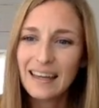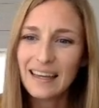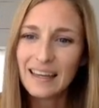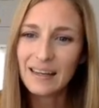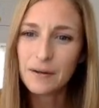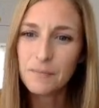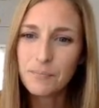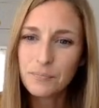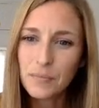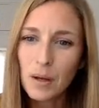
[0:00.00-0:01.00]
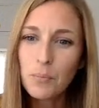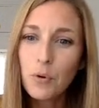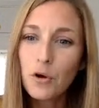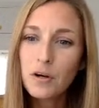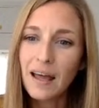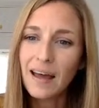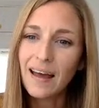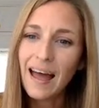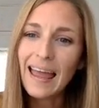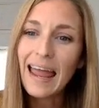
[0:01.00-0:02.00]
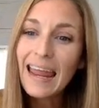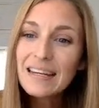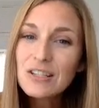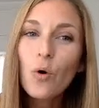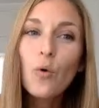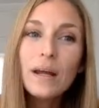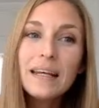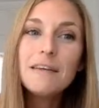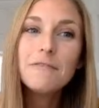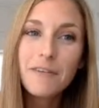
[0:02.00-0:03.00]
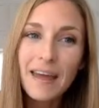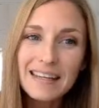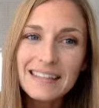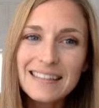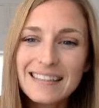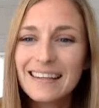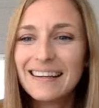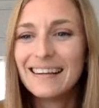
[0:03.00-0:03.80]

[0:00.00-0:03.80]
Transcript: Purna, I hate oily face.